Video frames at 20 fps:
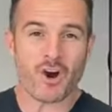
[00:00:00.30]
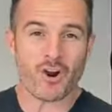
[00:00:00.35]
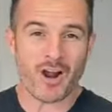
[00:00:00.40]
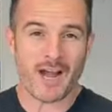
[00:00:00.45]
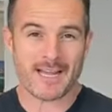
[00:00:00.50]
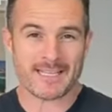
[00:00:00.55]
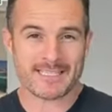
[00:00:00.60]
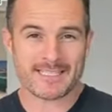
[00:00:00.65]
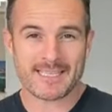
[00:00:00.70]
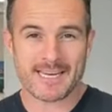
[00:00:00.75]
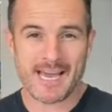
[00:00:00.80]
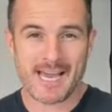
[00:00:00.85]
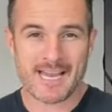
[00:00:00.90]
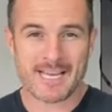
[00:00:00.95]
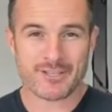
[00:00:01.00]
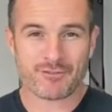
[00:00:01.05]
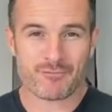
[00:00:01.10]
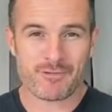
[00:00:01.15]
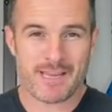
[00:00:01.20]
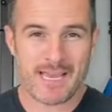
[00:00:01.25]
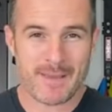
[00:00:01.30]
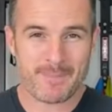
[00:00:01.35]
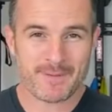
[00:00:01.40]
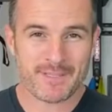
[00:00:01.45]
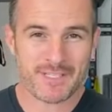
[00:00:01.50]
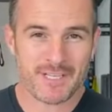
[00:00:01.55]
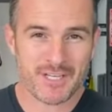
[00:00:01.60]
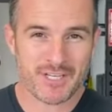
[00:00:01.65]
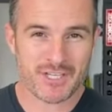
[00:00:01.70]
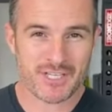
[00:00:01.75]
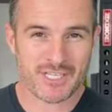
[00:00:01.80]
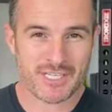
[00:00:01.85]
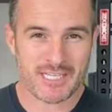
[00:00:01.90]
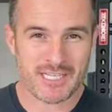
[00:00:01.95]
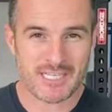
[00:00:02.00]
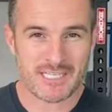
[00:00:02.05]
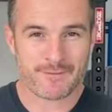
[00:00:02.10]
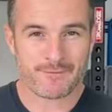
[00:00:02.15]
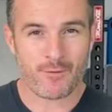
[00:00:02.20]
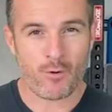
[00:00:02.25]
All right, today's rehab session
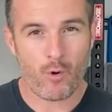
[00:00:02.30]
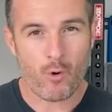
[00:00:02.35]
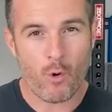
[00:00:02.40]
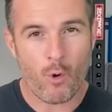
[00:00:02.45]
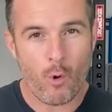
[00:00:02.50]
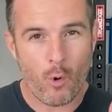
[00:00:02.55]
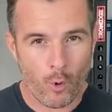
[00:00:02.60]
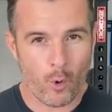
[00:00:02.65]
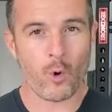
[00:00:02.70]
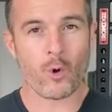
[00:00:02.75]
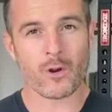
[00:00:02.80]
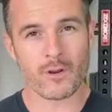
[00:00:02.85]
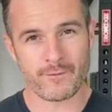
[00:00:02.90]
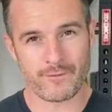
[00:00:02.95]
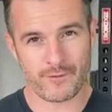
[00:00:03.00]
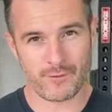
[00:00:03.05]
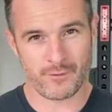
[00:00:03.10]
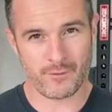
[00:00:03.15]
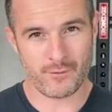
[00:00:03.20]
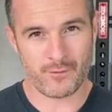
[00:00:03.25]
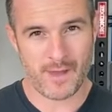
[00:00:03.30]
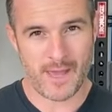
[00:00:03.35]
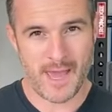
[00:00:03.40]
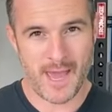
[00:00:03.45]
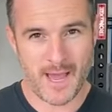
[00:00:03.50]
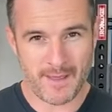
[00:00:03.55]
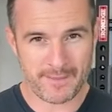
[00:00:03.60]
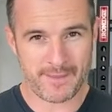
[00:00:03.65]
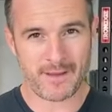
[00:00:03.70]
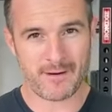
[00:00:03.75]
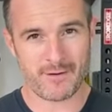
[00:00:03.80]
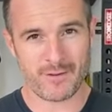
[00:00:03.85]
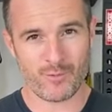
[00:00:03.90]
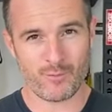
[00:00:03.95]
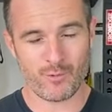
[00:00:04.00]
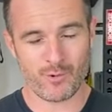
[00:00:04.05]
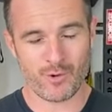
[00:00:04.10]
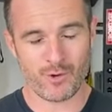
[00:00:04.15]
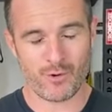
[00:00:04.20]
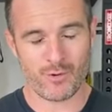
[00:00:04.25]
is for all of you out there in
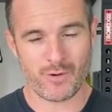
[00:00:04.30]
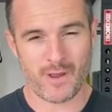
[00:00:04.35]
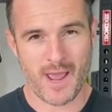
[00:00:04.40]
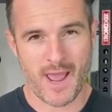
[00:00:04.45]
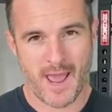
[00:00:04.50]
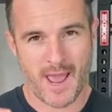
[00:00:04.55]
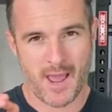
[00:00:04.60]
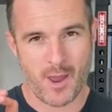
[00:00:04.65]
the world